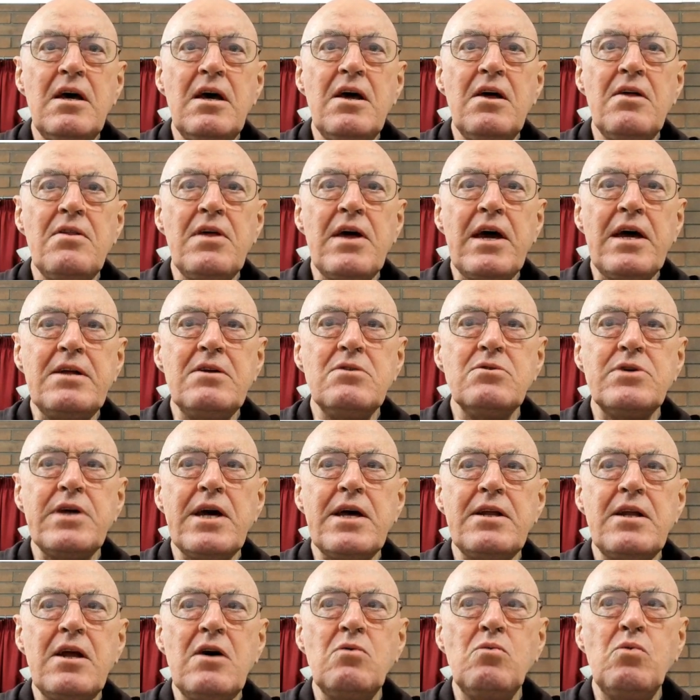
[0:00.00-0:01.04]
The angels had
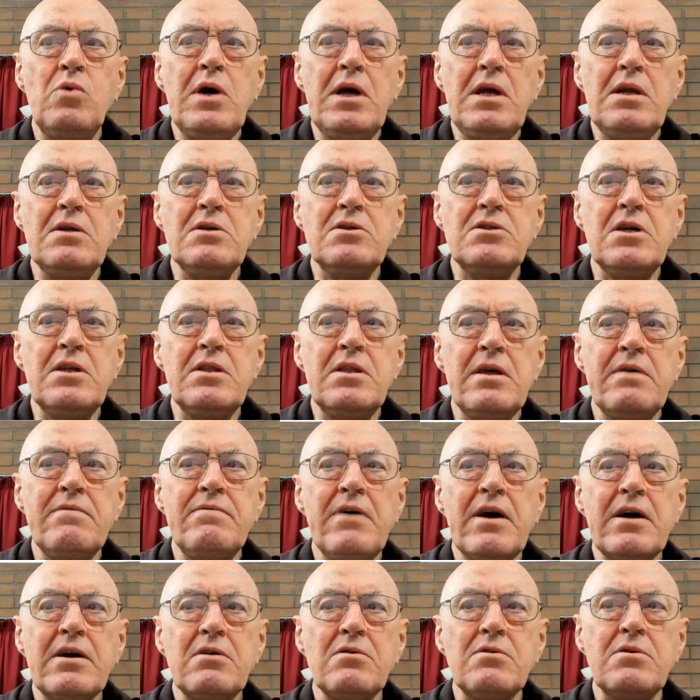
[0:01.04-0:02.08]
no weakness in their
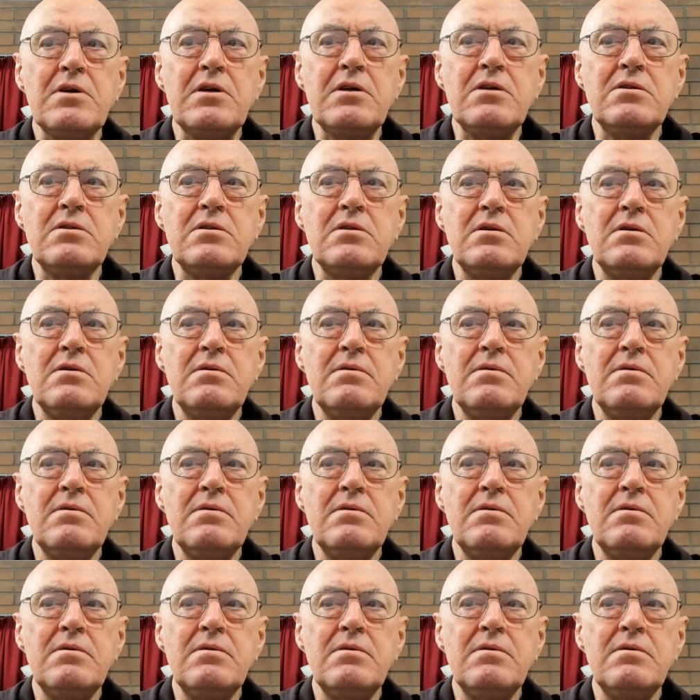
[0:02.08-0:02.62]
faculties.